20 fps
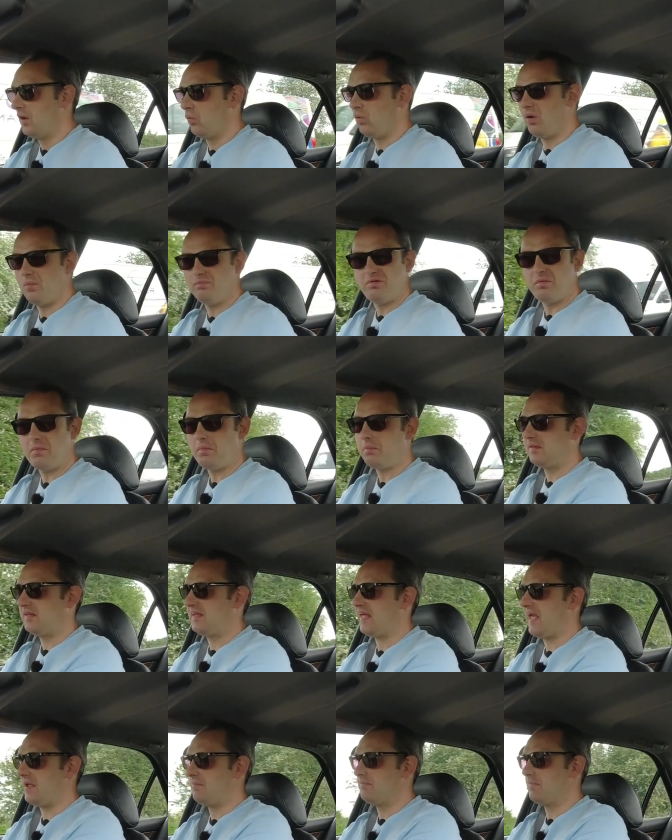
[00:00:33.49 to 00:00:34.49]
What probably
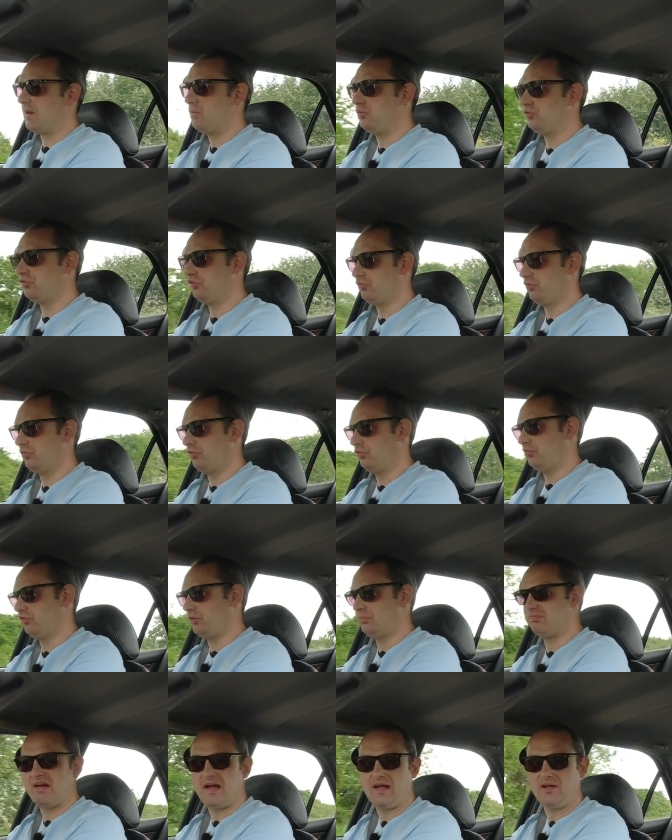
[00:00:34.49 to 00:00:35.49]
came most as a
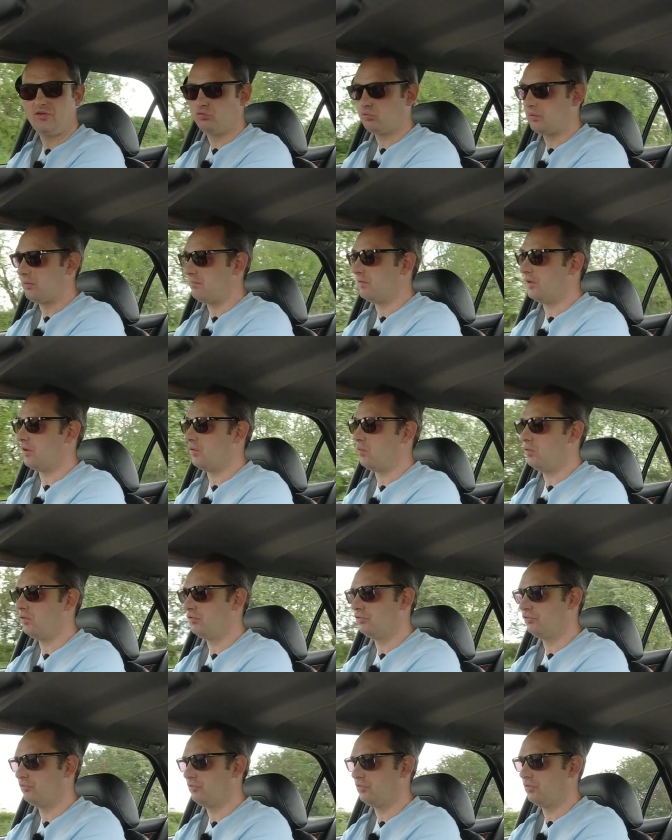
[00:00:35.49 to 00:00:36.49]
surprise to him though
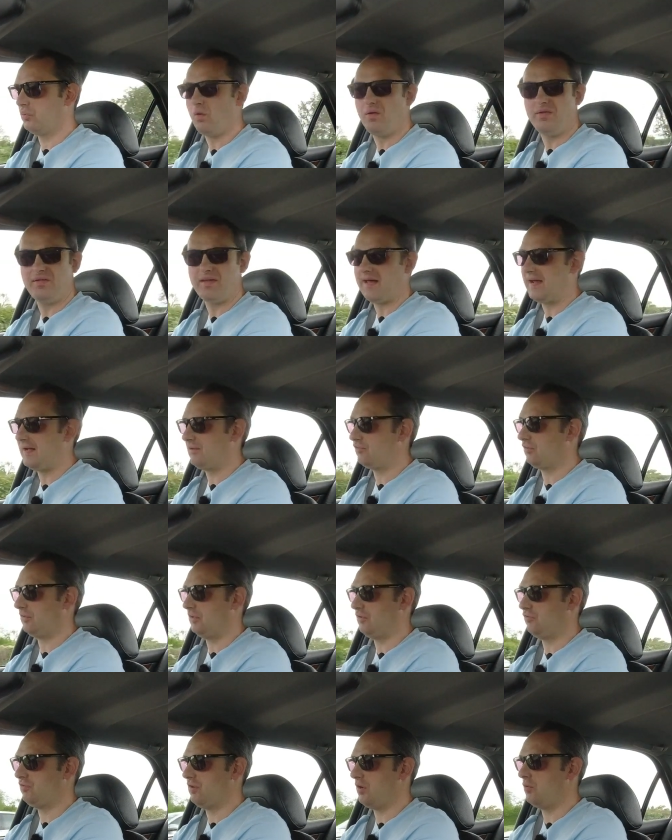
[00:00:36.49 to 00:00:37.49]
was the one that I
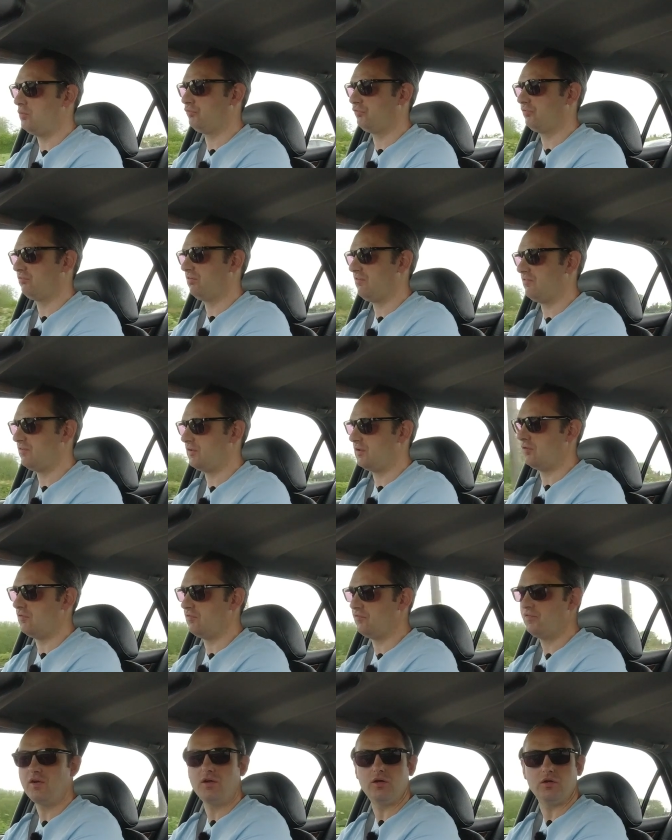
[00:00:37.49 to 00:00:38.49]
actually chose to review
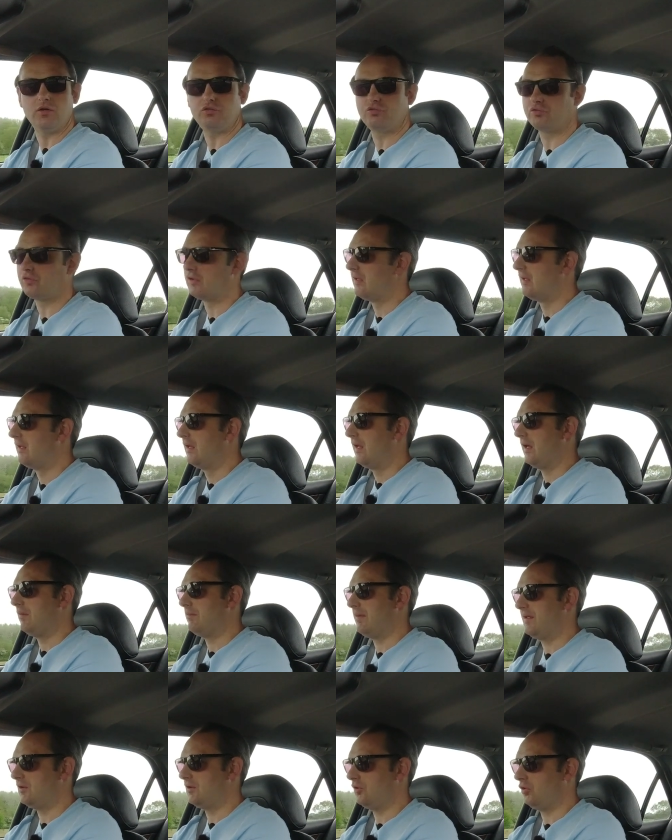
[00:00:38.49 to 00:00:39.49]
first,
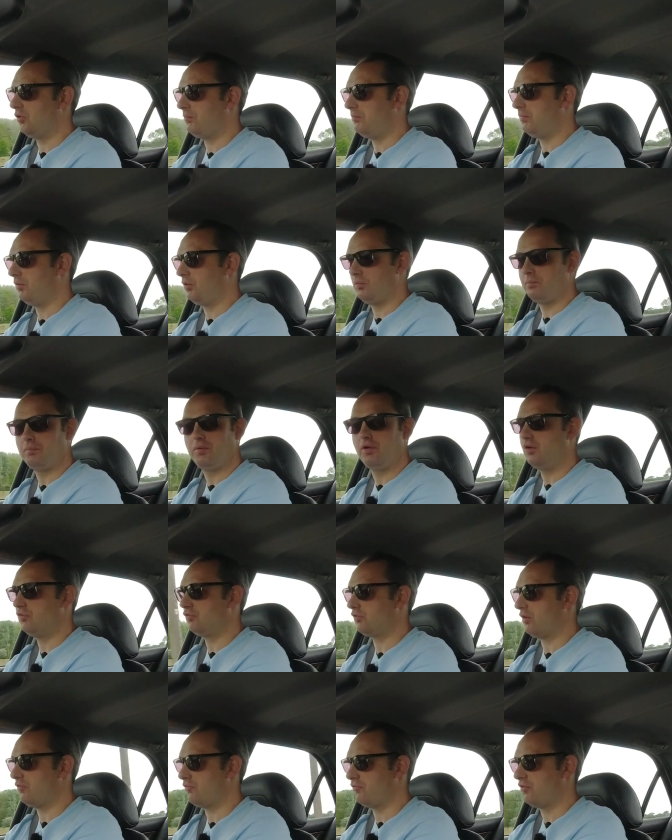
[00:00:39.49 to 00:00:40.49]
being a humble
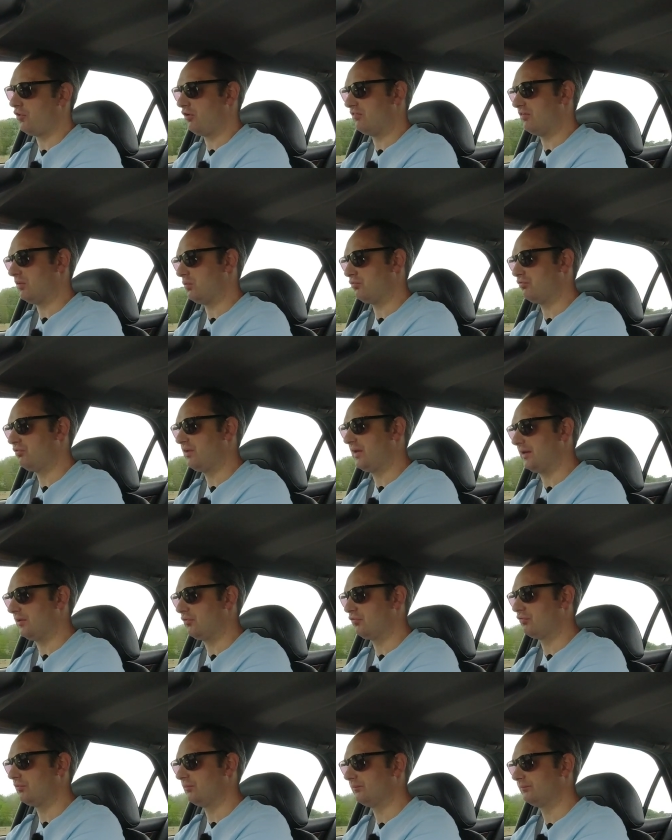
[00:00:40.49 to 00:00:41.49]
Peugeot
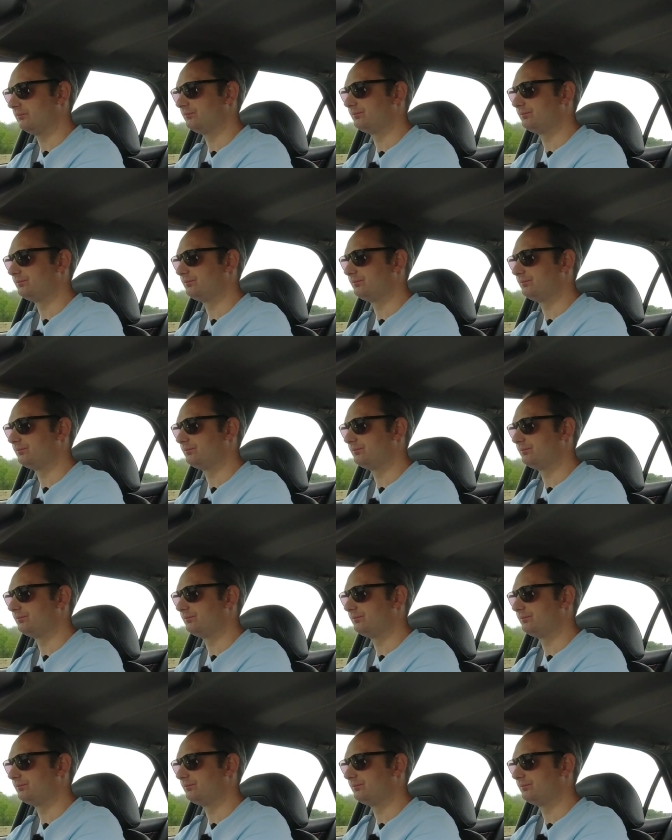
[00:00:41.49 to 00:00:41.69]
406.